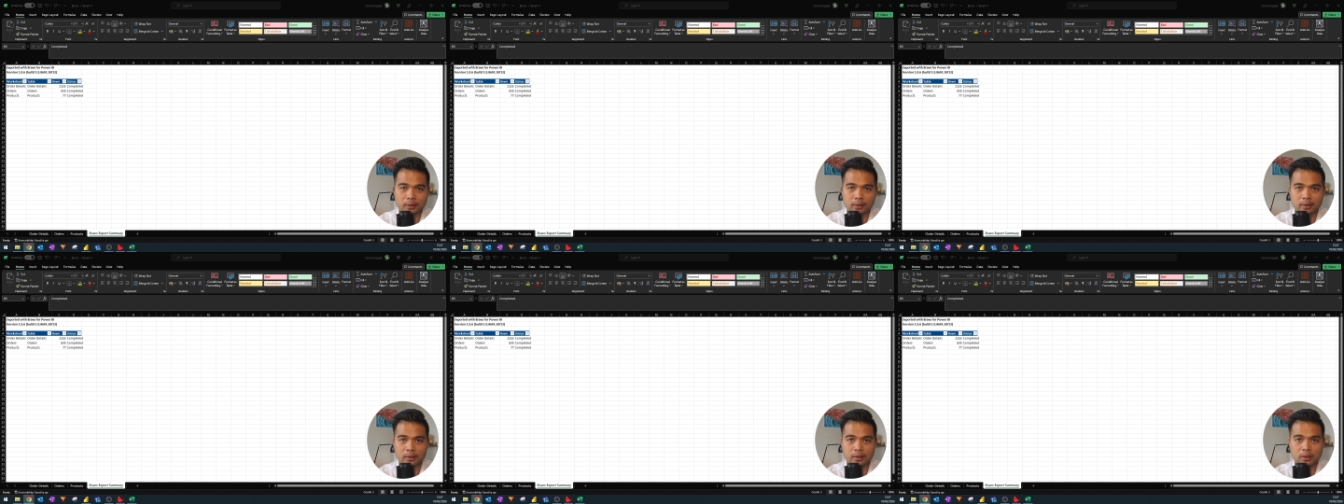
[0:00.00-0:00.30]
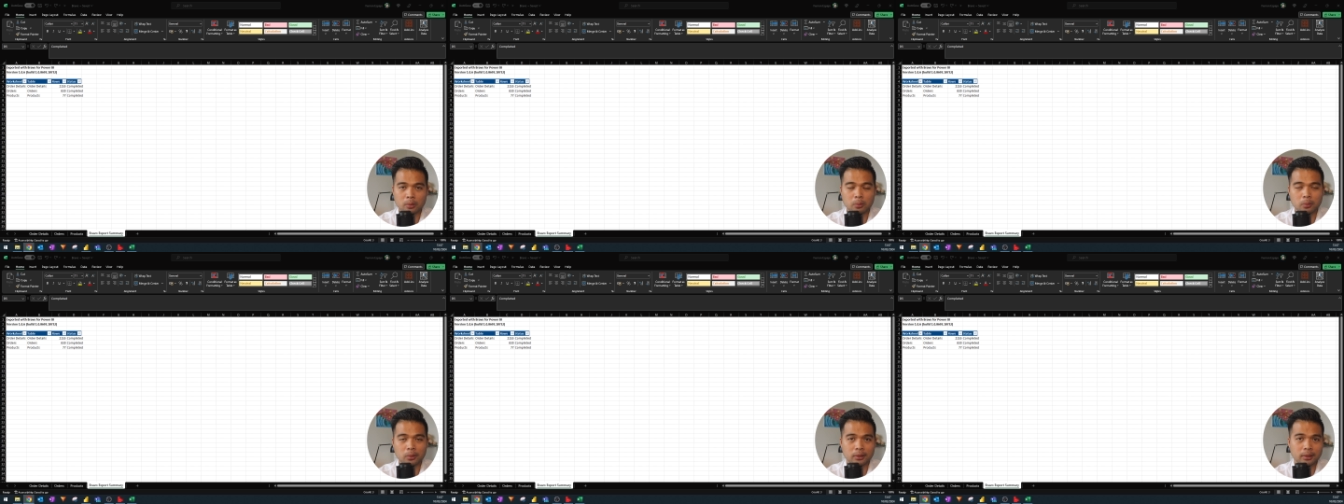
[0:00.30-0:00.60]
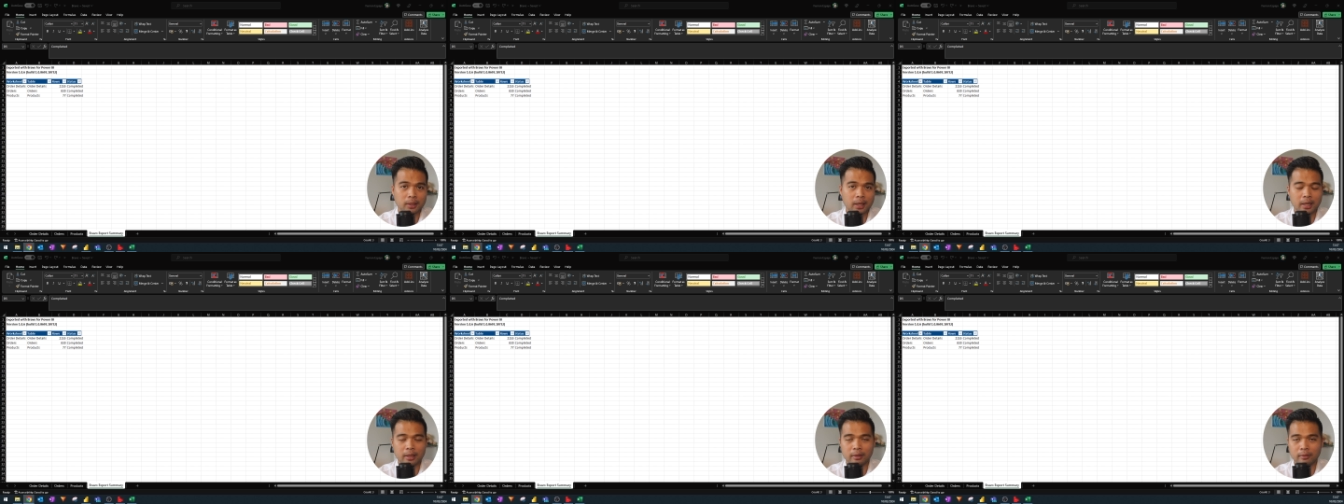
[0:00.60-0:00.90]
uh, you will
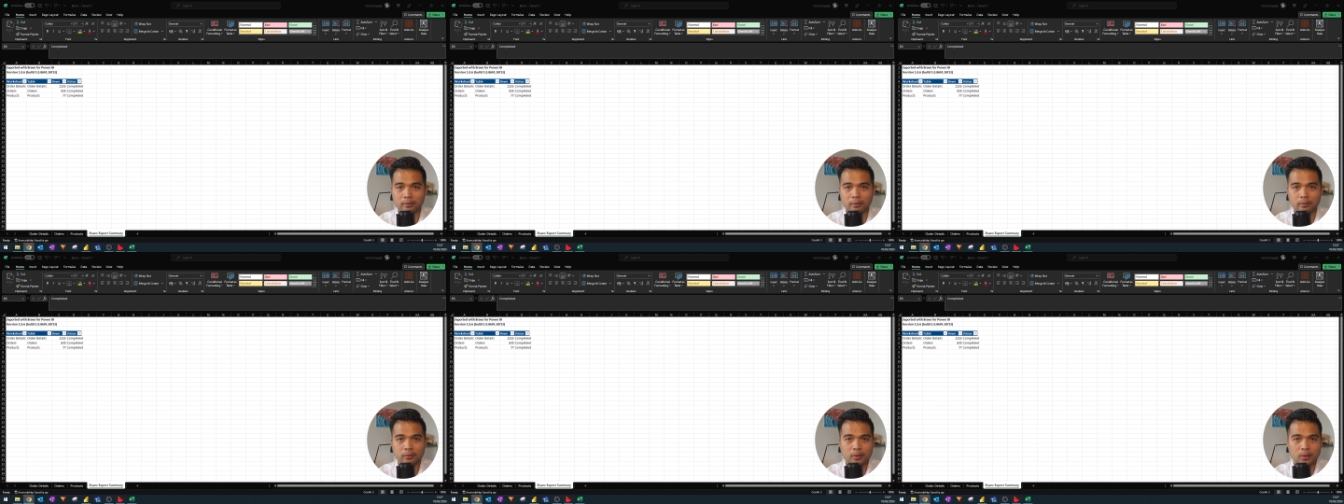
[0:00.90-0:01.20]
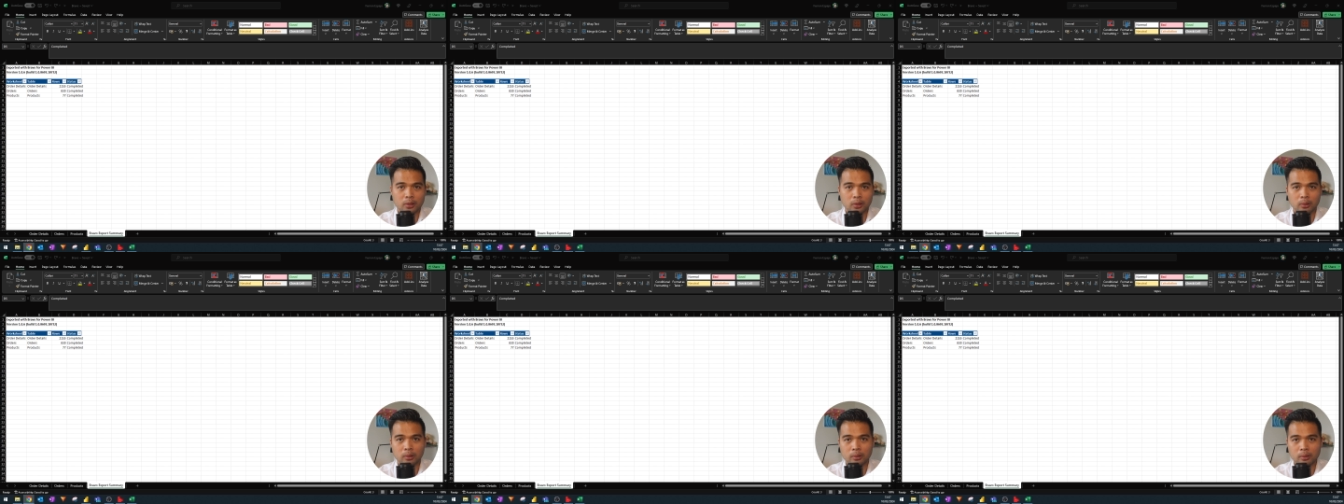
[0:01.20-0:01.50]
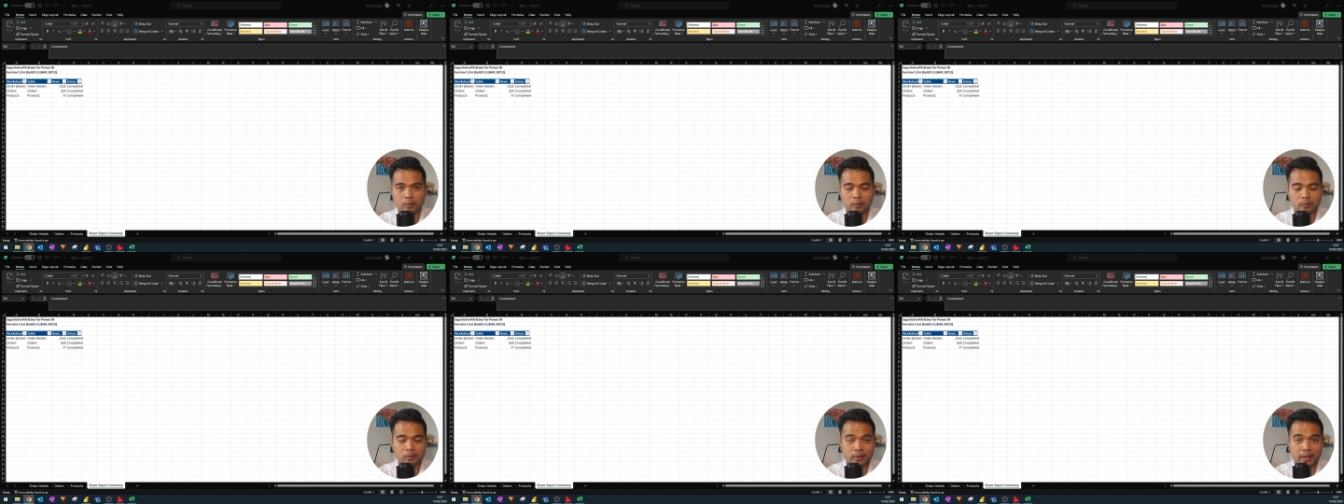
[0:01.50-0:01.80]
have your
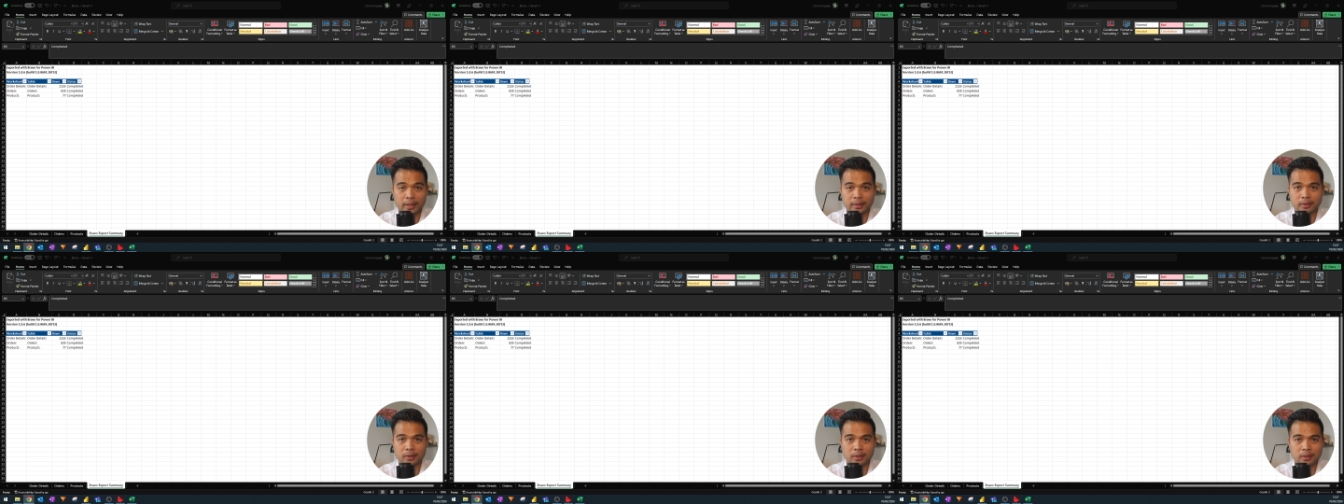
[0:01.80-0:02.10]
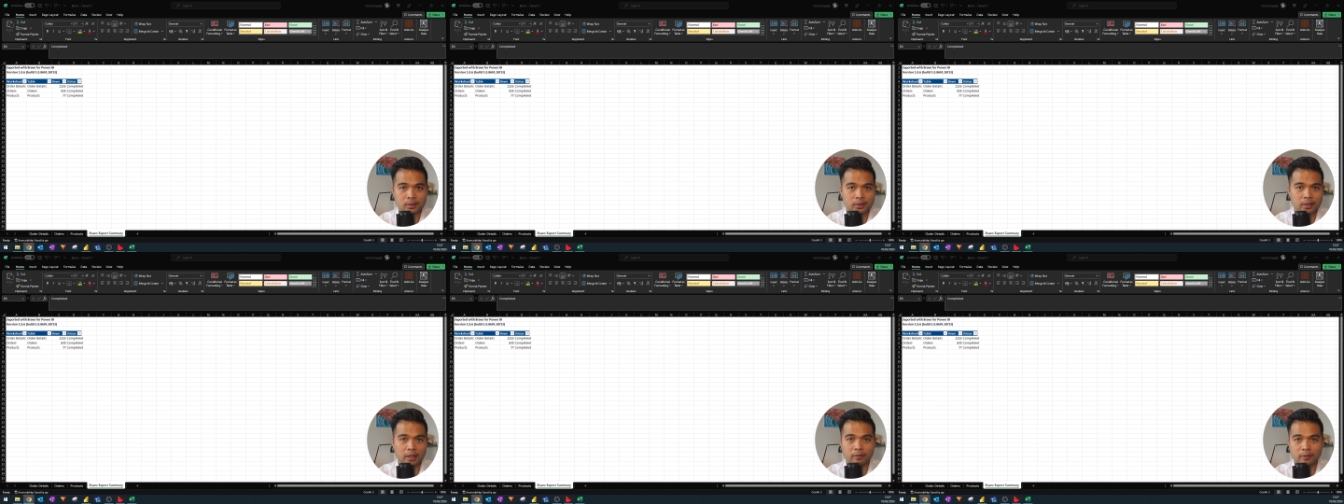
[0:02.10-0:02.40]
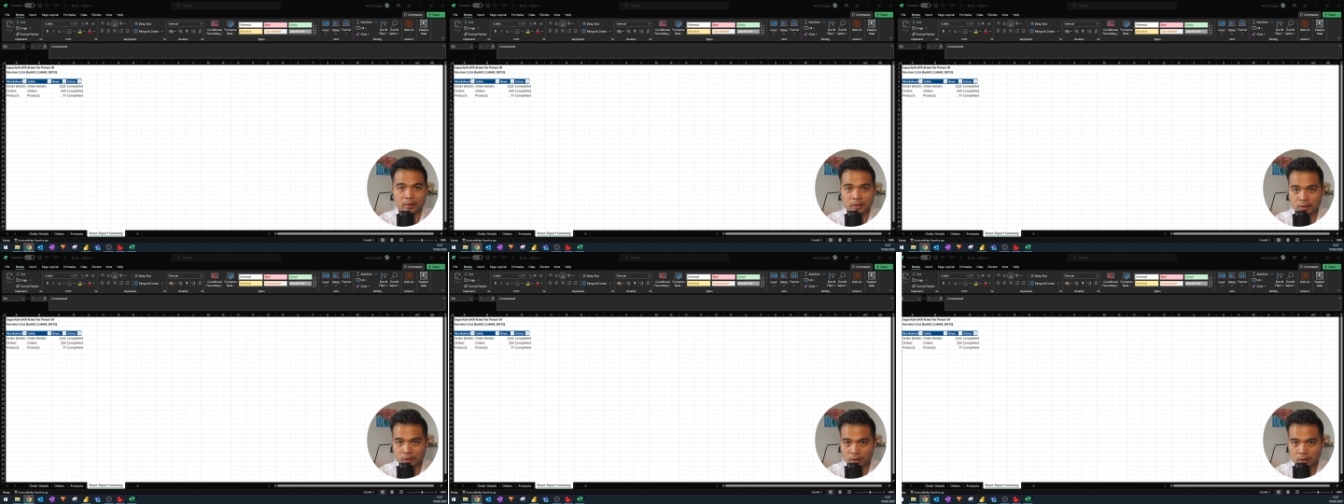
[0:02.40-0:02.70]
data safe
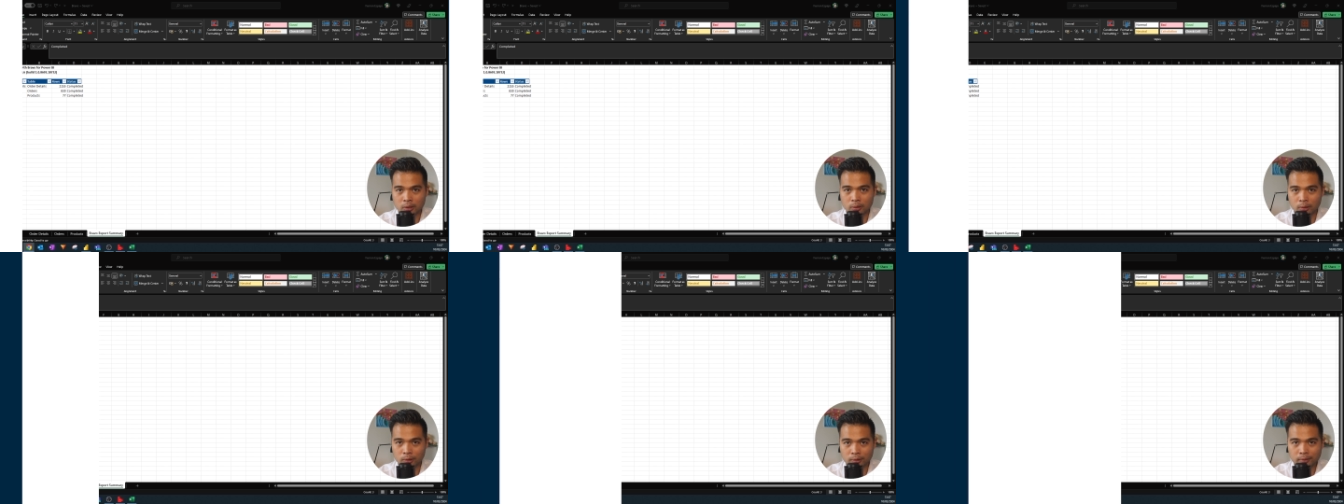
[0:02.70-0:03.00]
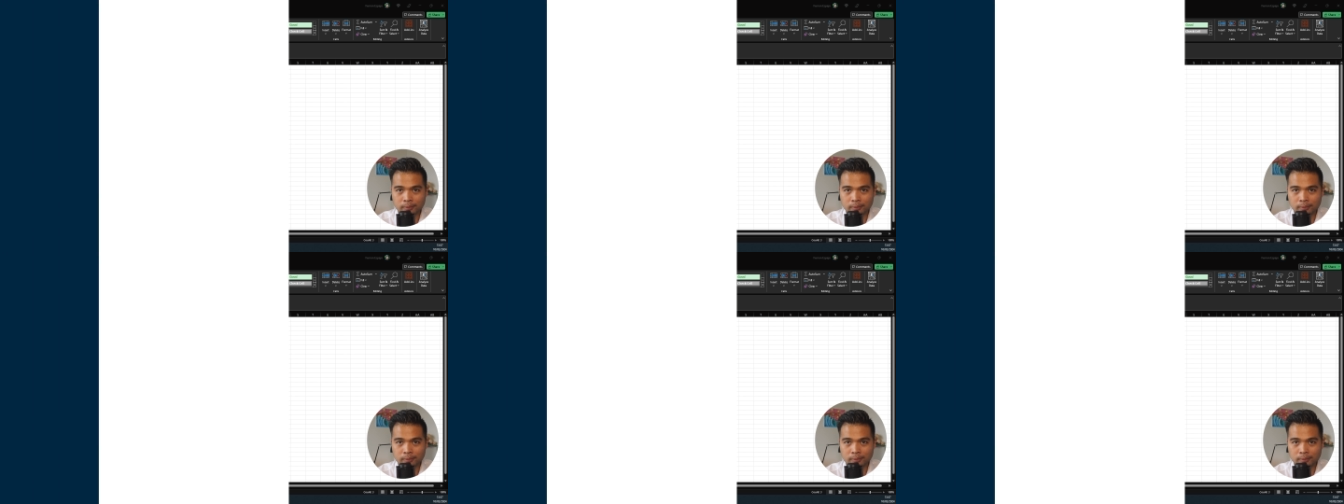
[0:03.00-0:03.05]
and secure.